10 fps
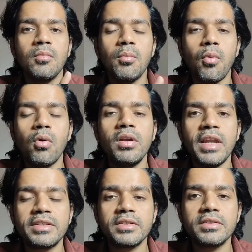bold
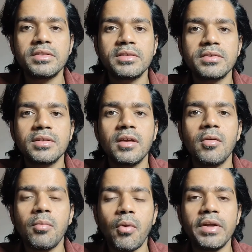letters,
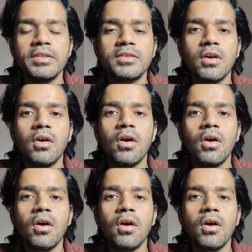points,